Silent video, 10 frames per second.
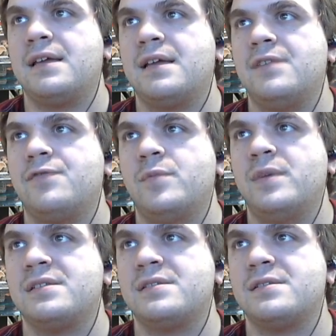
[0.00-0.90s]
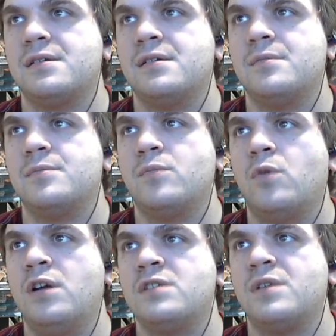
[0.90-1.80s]
Infamous um,
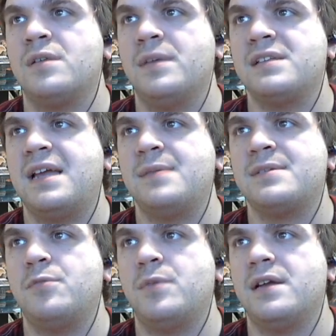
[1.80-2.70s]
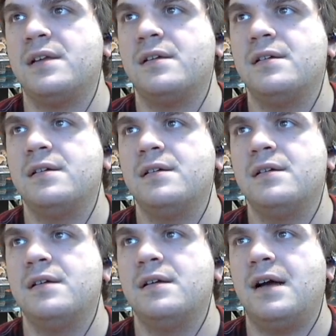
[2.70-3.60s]
One is one of the best games ever made.
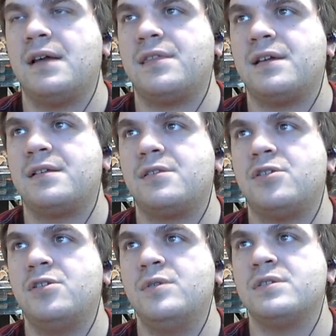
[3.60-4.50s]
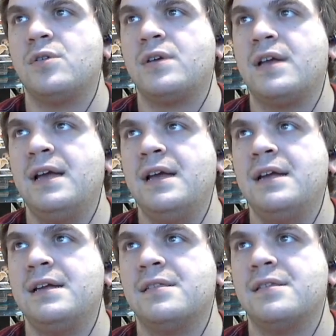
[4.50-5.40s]
I think Two is
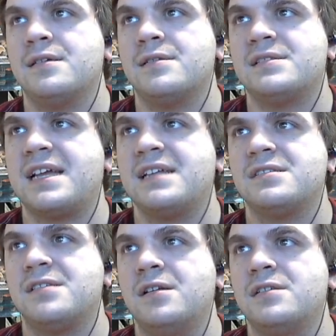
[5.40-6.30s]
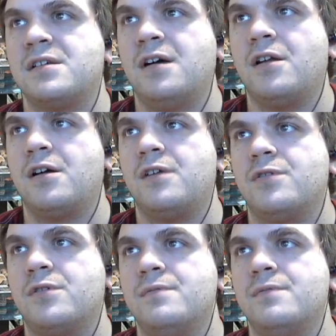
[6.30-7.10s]
okay, and the Second Son is god awful.